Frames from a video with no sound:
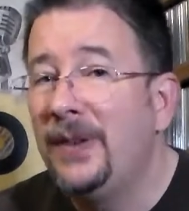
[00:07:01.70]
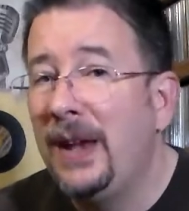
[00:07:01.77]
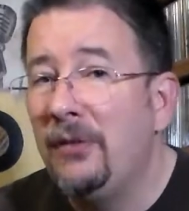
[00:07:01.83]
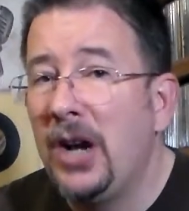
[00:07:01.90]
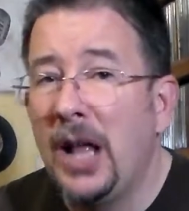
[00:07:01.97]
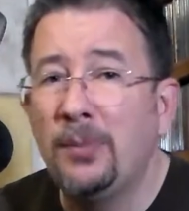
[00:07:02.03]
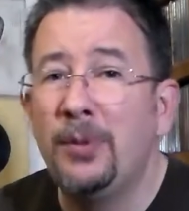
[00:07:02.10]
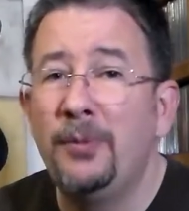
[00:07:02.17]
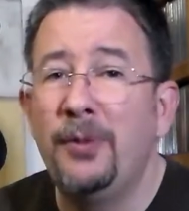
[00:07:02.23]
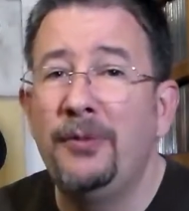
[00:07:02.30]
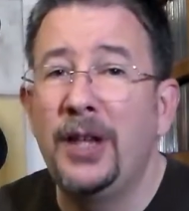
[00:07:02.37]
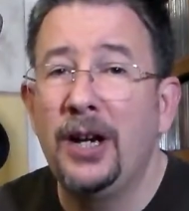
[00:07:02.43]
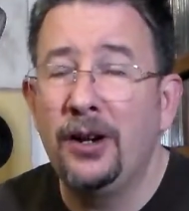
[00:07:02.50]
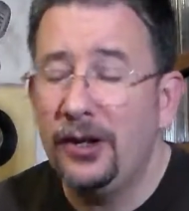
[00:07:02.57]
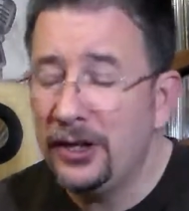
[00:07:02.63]
favorite album of
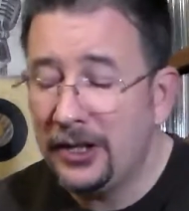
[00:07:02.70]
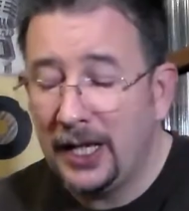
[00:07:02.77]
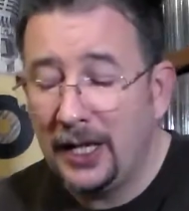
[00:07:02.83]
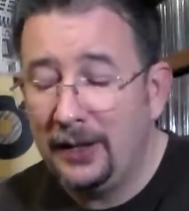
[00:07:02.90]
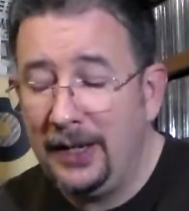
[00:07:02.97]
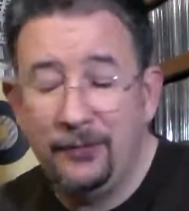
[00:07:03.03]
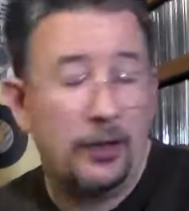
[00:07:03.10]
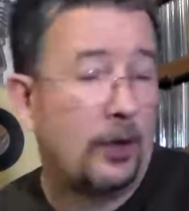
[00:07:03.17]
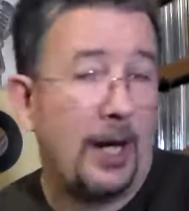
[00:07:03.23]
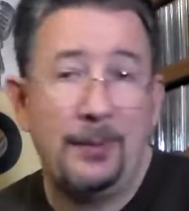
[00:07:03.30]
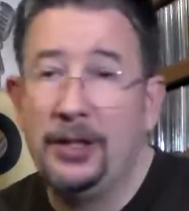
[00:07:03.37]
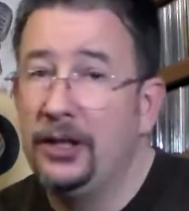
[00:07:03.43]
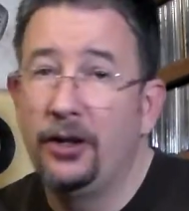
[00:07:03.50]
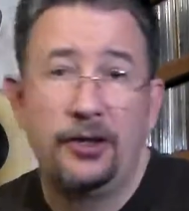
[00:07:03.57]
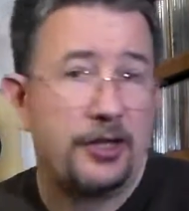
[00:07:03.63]
theirs, even
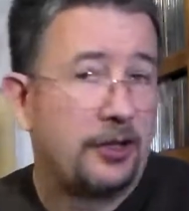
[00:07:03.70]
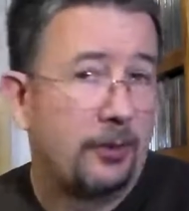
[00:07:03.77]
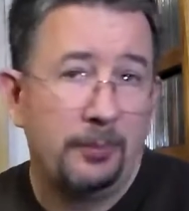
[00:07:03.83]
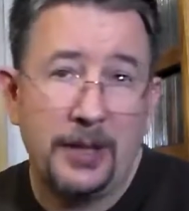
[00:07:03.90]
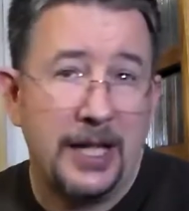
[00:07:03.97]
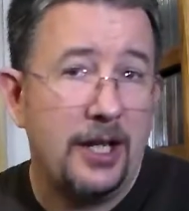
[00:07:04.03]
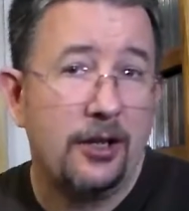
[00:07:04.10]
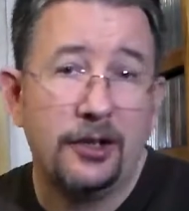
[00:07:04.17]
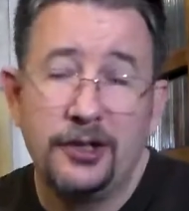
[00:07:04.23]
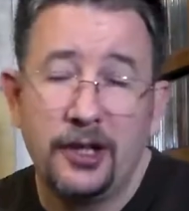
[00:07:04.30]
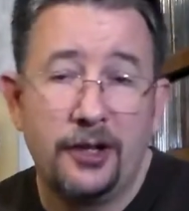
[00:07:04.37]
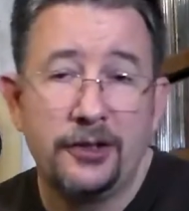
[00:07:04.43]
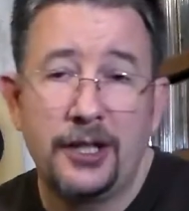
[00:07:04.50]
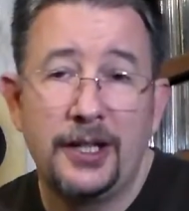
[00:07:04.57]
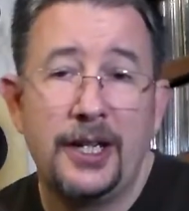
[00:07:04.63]
though, there's still plenty of good
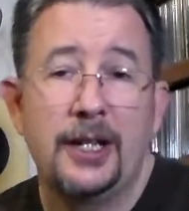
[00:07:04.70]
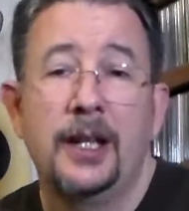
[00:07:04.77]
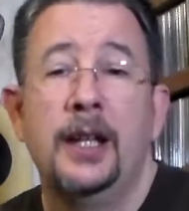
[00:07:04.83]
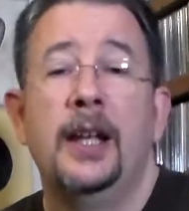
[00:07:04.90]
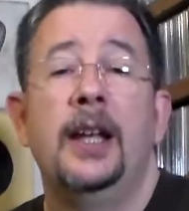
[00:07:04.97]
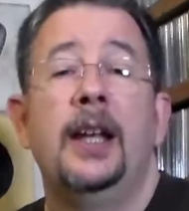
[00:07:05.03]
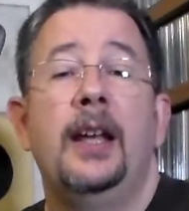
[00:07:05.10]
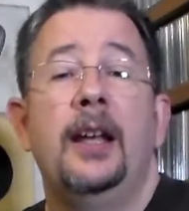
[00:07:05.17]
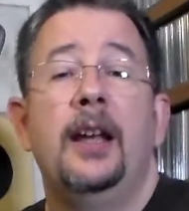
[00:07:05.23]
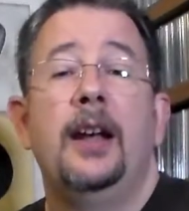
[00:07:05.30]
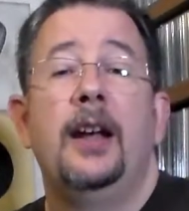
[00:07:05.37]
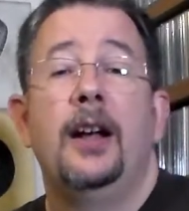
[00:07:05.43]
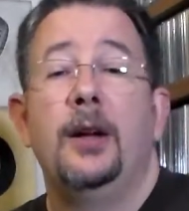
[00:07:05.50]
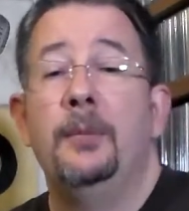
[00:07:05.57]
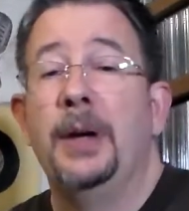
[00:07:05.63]
songs on it.
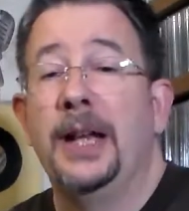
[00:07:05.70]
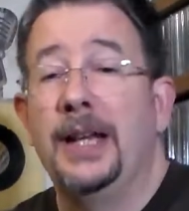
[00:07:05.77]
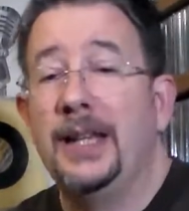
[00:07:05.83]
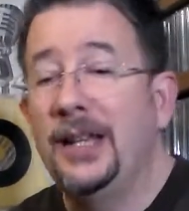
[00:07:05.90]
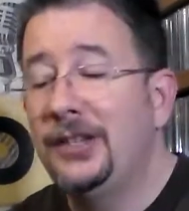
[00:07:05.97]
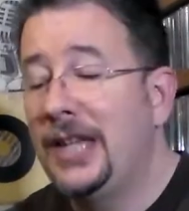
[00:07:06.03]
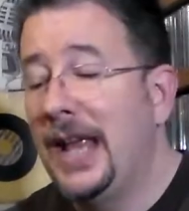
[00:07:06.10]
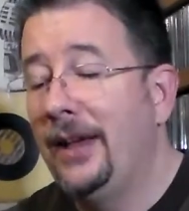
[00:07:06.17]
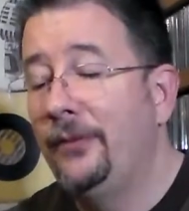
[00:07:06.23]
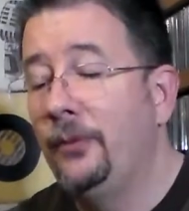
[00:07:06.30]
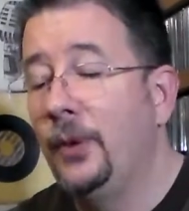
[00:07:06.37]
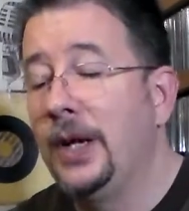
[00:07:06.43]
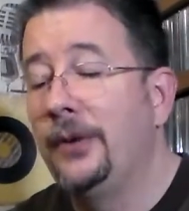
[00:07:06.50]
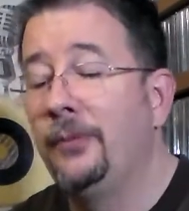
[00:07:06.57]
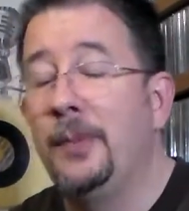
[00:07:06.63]
But it does have
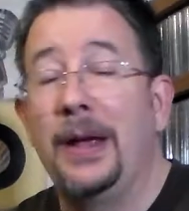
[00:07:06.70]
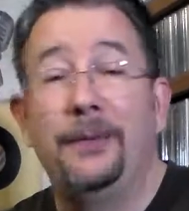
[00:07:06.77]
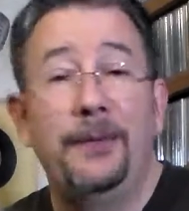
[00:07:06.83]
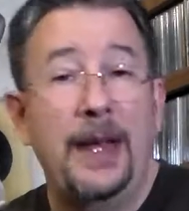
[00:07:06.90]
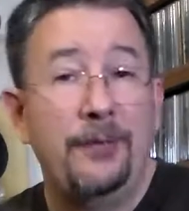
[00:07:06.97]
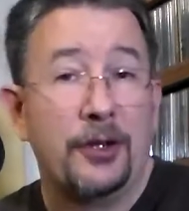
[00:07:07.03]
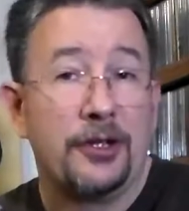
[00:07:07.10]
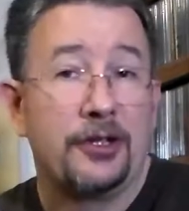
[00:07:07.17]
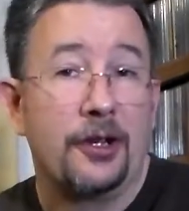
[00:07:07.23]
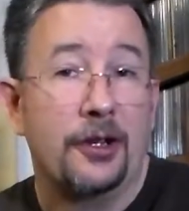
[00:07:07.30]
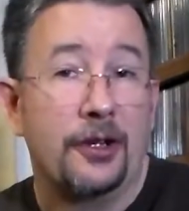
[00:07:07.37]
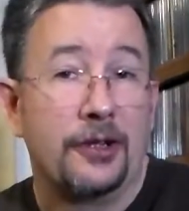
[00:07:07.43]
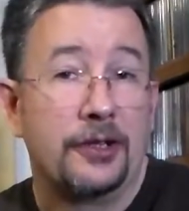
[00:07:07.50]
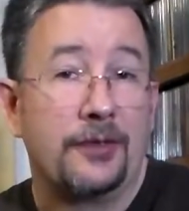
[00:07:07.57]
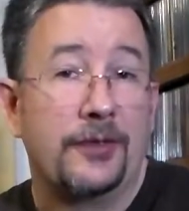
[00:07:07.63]
one of my favorite
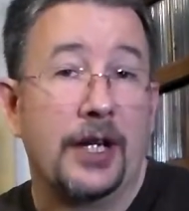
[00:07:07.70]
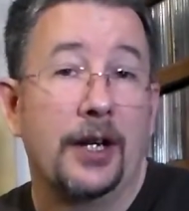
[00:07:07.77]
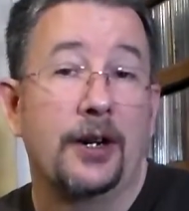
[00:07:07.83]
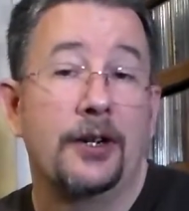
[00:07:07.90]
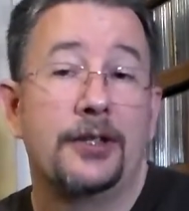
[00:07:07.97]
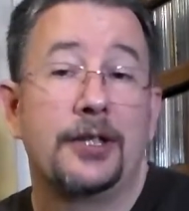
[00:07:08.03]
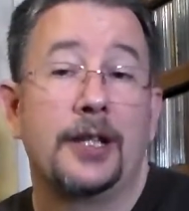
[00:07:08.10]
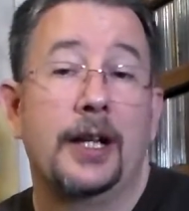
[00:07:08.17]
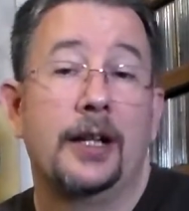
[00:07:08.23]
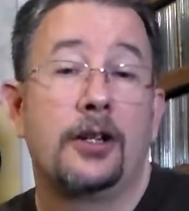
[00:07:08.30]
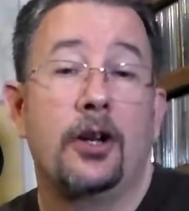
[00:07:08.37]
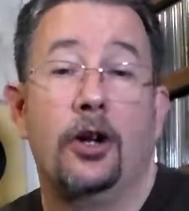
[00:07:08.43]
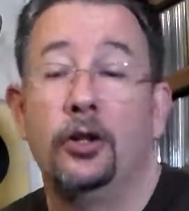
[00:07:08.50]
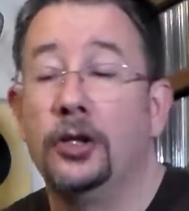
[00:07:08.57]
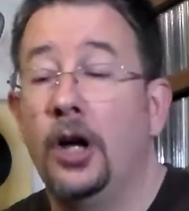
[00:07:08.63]
songs of theirs,
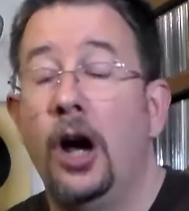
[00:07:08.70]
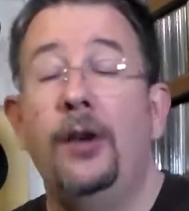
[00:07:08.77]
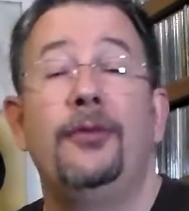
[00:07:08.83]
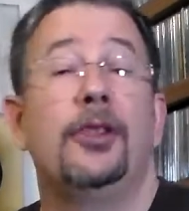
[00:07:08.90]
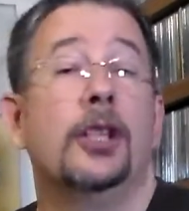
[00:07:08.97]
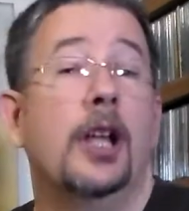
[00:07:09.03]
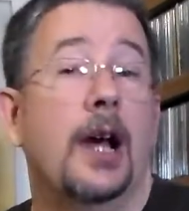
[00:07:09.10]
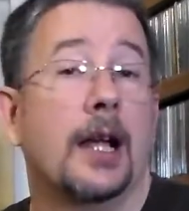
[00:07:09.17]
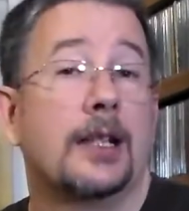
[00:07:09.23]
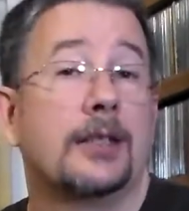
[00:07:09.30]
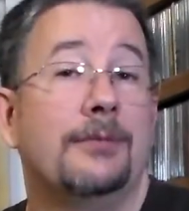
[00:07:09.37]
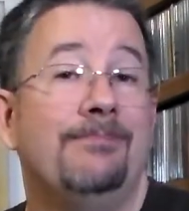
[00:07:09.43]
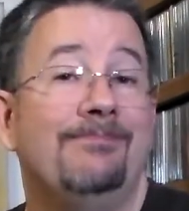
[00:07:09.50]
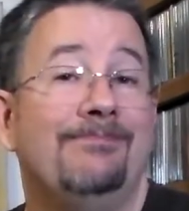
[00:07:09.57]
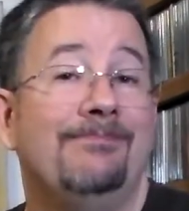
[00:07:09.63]
called Awful Lot.